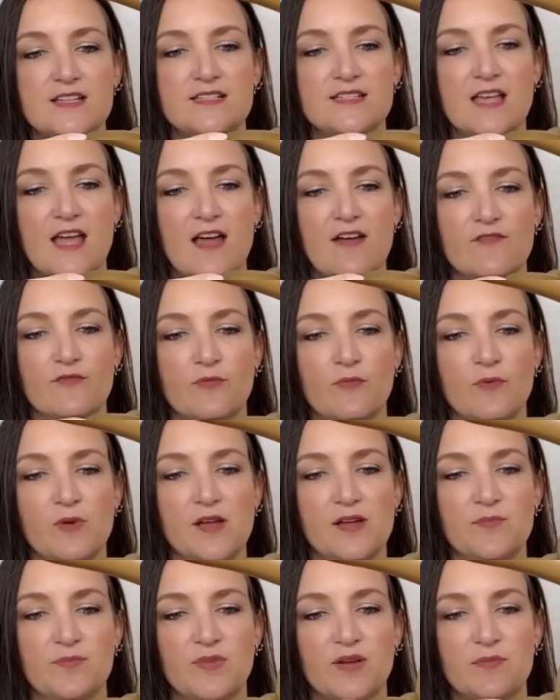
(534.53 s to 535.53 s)
to have
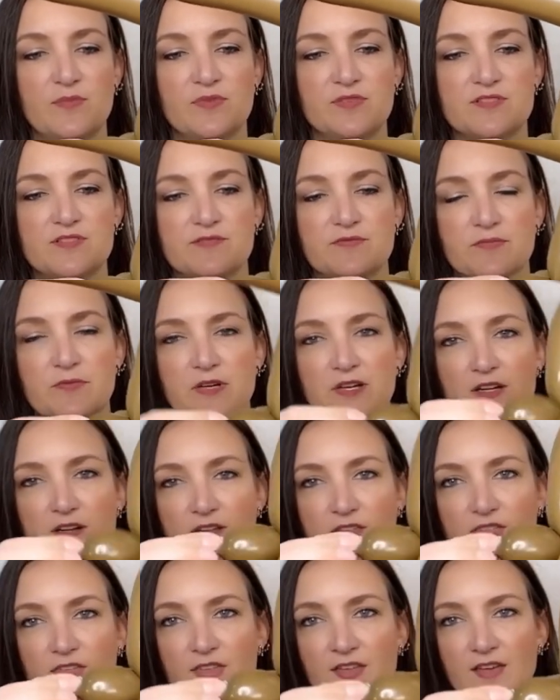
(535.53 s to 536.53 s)
one bubble's
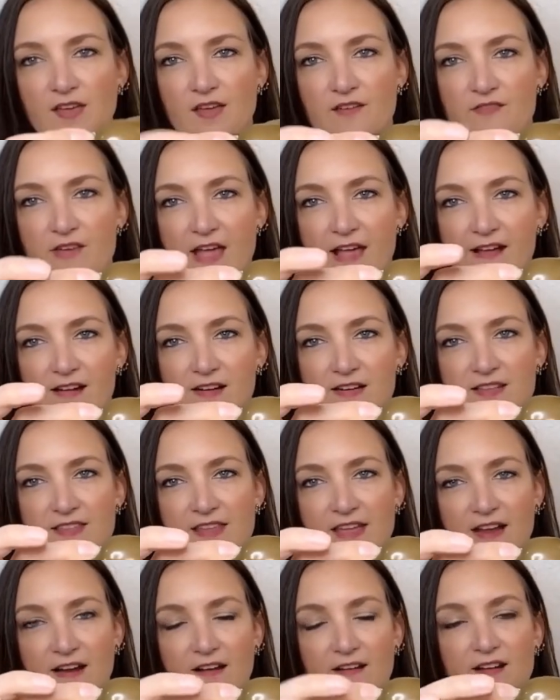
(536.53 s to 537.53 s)
worth of air in
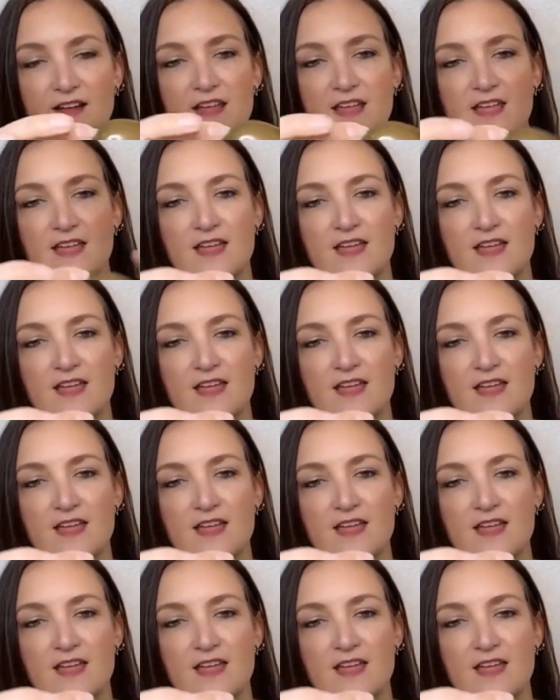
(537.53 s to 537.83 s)
there.